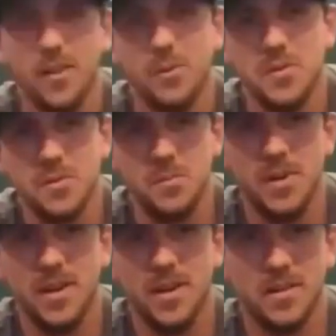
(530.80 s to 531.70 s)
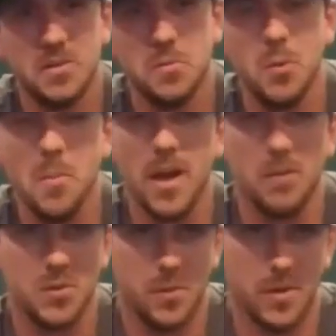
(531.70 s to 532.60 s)
was some uh, some momentum
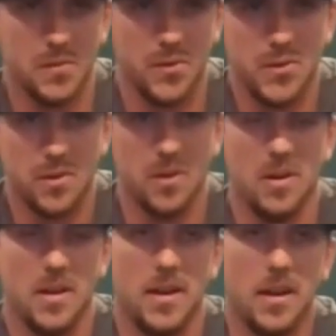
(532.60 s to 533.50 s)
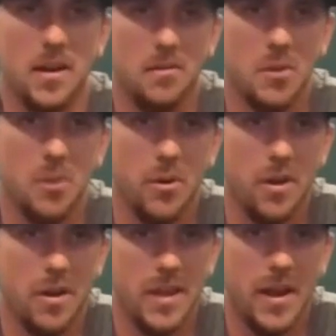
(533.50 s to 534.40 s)
swings for sure uh, going
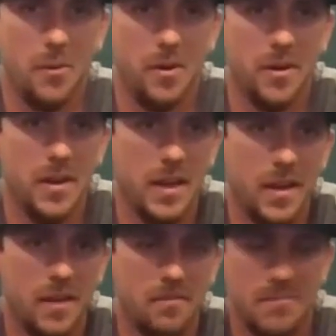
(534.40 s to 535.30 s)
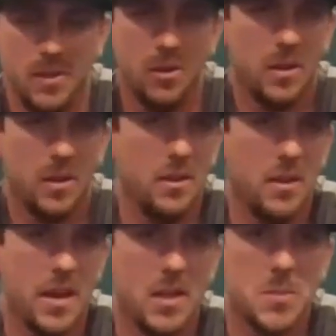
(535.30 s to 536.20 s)
on in that one, and you, you
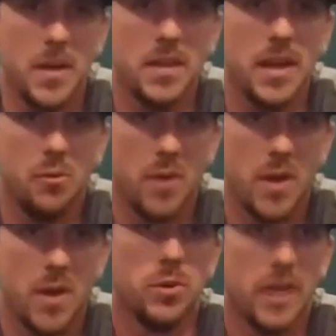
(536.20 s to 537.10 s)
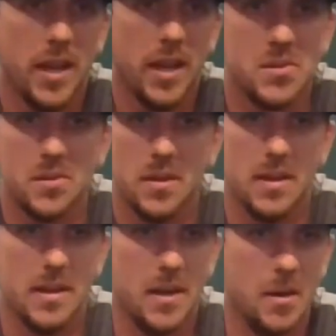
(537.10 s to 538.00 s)
kind of expect that in rivalry games.
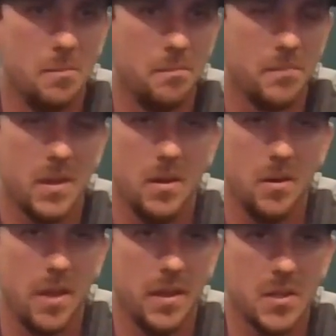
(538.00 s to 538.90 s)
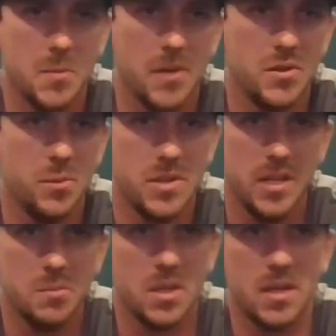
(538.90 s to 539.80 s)
Um, you know, I think especially when
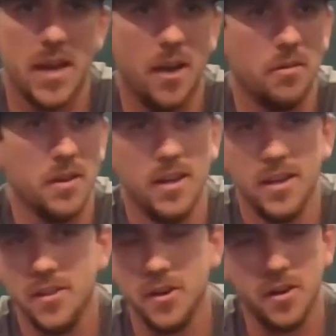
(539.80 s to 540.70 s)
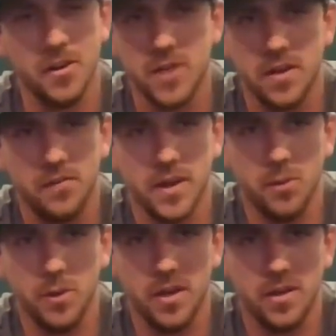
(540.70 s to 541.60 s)
teams get down, they're going to try to find
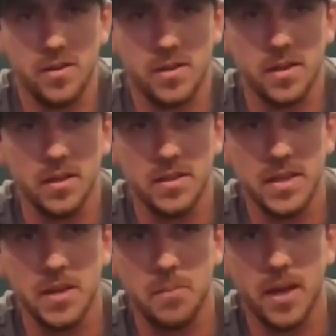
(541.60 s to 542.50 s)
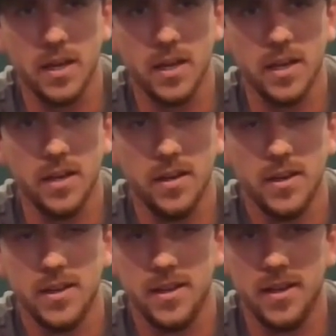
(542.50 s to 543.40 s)
a way to, to, to get back in it
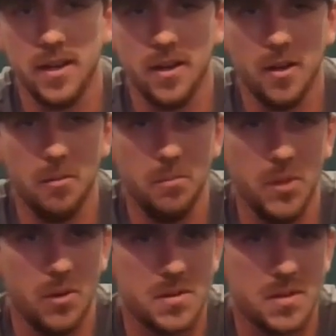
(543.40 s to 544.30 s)
um, you know, it's a,